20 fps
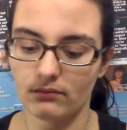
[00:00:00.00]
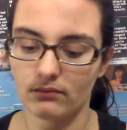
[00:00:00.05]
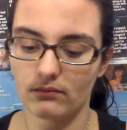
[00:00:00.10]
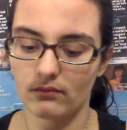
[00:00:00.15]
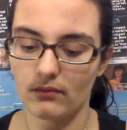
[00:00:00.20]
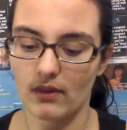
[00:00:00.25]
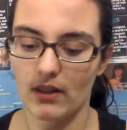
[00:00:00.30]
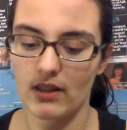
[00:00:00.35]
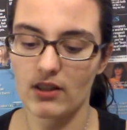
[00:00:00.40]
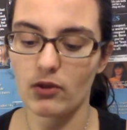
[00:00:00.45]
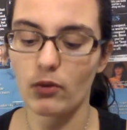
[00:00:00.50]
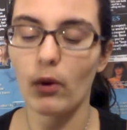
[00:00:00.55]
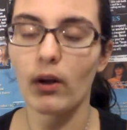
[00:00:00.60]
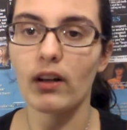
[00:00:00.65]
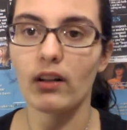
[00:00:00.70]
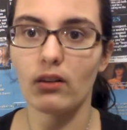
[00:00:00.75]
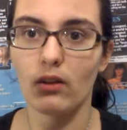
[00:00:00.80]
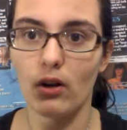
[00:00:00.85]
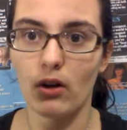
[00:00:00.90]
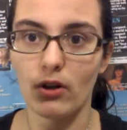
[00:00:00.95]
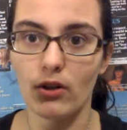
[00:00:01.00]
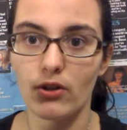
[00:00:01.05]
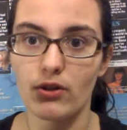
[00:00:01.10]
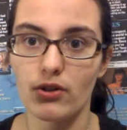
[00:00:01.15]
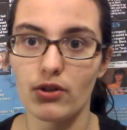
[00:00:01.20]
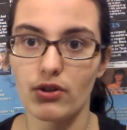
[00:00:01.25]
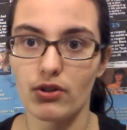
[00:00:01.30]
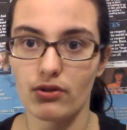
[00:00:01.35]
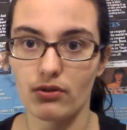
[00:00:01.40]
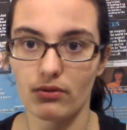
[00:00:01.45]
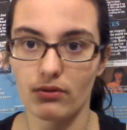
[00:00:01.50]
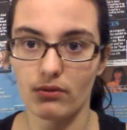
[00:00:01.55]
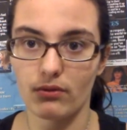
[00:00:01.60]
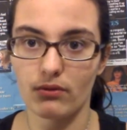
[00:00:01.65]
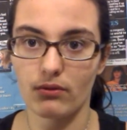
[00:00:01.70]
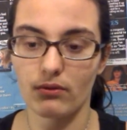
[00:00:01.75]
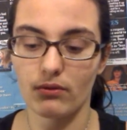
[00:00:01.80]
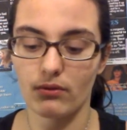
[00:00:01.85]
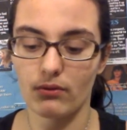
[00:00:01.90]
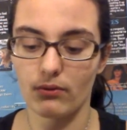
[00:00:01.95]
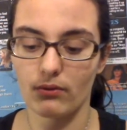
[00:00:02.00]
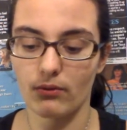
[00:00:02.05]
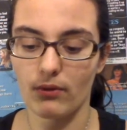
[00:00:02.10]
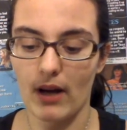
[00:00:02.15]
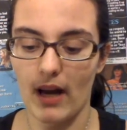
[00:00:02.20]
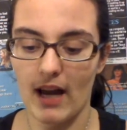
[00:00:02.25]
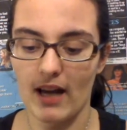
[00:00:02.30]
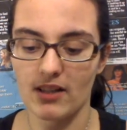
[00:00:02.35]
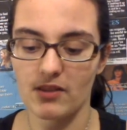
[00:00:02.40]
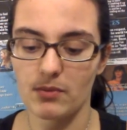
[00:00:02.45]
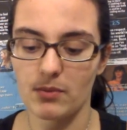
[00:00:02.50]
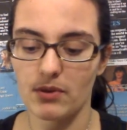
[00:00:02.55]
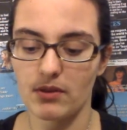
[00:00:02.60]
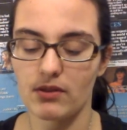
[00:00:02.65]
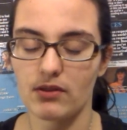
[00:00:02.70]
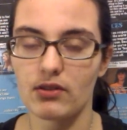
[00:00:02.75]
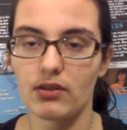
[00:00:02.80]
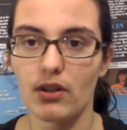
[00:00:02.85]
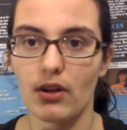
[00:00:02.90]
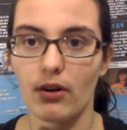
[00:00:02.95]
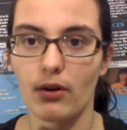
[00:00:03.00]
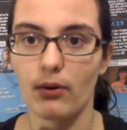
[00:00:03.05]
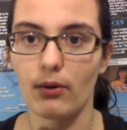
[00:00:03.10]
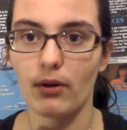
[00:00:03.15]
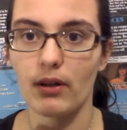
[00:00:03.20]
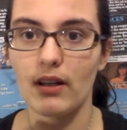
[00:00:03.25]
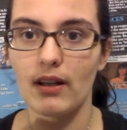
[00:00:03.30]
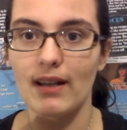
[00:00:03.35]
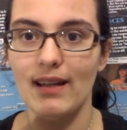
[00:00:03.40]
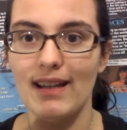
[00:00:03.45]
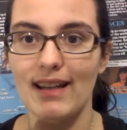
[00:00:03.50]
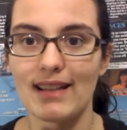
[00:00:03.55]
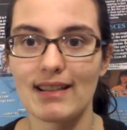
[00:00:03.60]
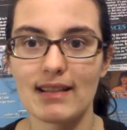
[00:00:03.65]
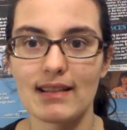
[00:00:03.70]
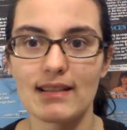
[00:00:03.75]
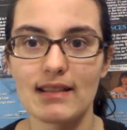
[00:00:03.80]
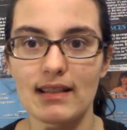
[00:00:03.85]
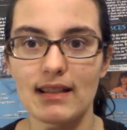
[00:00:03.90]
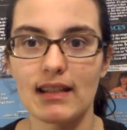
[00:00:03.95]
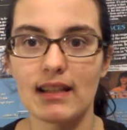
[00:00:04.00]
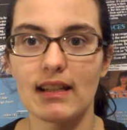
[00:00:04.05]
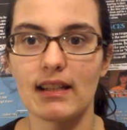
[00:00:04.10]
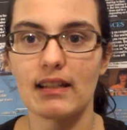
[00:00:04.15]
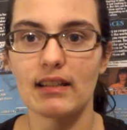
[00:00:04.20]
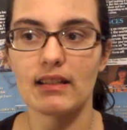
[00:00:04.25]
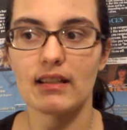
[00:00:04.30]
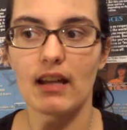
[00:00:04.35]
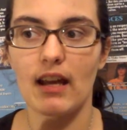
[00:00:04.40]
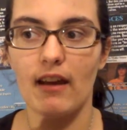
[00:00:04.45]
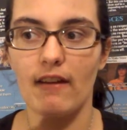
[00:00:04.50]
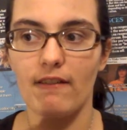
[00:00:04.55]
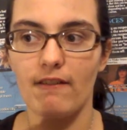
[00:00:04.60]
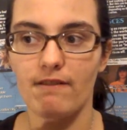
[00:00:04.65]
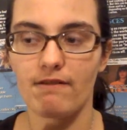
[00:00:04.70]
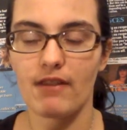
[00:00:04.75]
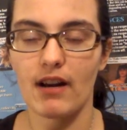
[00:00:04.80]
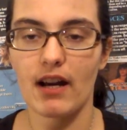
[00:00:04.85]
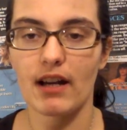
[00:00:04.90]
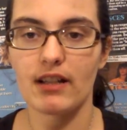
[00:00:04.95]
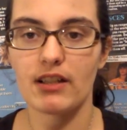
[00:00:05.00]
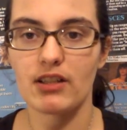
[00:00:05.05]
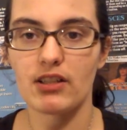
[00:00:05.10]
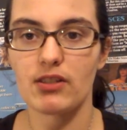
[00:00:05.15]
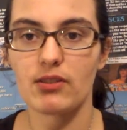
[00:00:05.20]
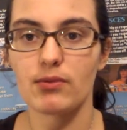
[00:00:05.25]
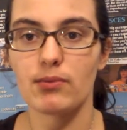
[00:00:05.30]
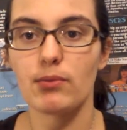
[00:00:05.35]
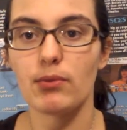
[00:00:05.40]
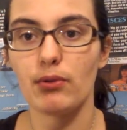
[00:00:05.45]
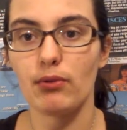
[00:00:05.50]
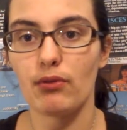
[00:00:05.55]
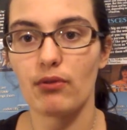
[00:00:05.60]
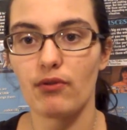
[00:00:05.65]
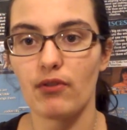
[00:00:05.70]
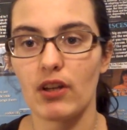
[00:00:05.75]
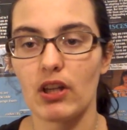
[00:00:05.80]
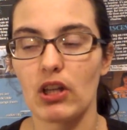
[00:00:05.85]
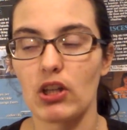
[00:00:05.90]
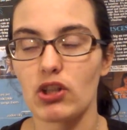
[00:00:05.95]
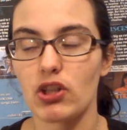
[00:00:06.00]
it's quite a large rasp, so it doesn't get a fine, smooth finish.